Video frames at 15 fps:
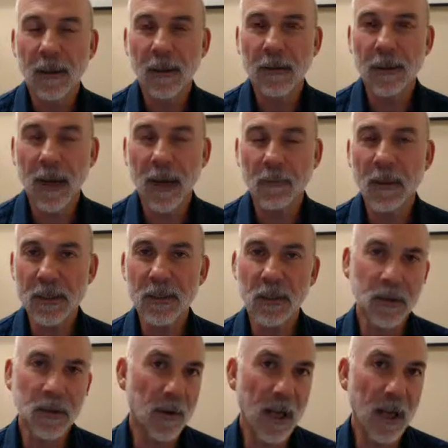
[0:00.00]
that means you
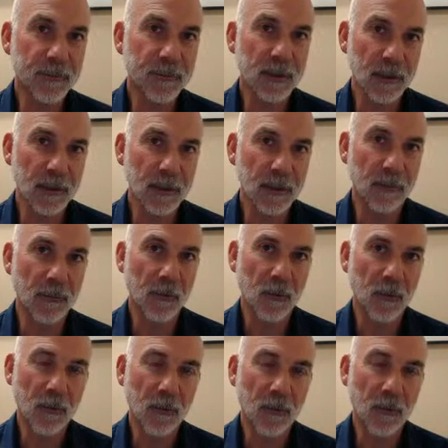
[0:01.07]
don't have to live
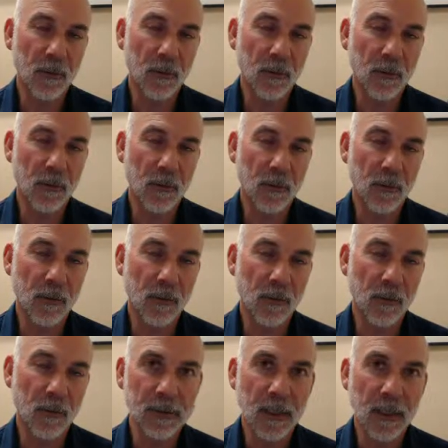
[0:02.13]
with things like
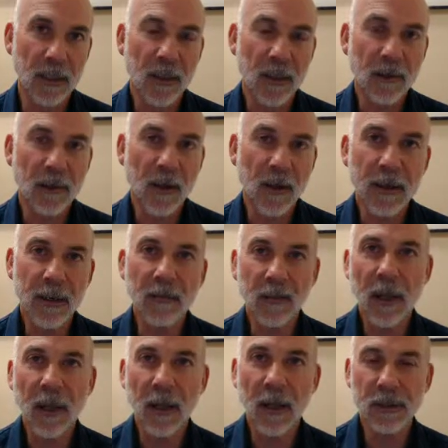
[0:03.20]
allergies. Not every
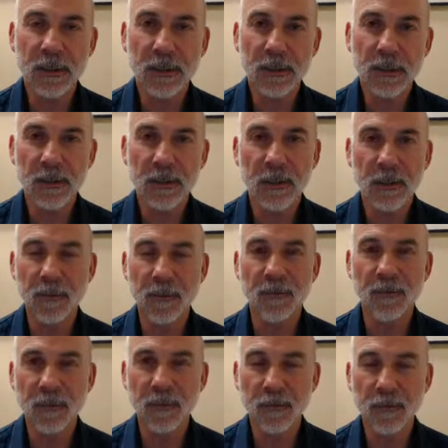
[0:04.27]
allergy is going to be
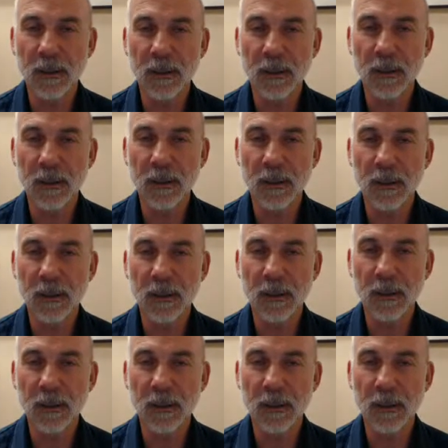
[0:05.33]
real easy to